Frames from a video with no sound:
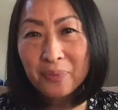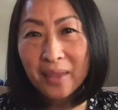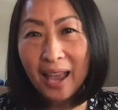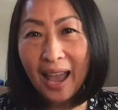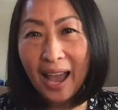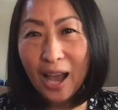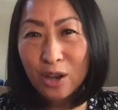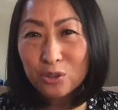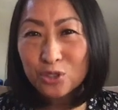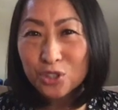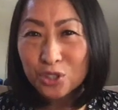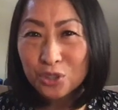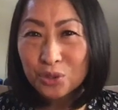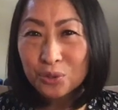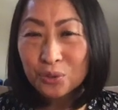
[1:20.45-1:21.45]
how
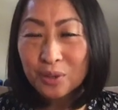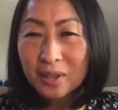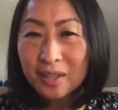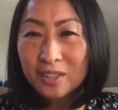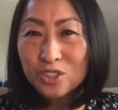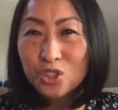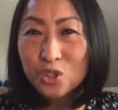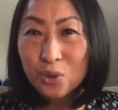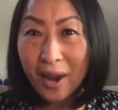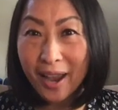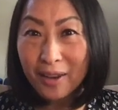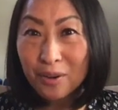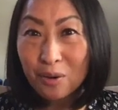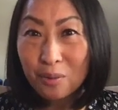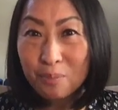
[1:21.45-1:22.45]
to
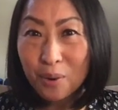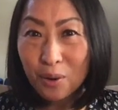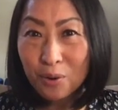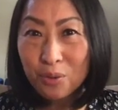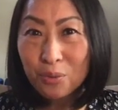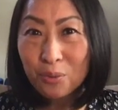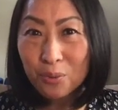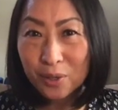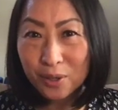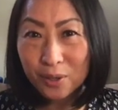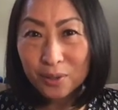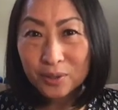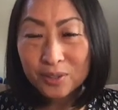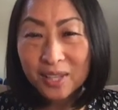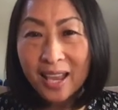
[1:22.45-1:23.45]
straddle both
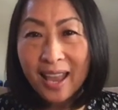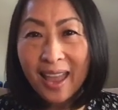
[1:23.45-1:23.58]
worlds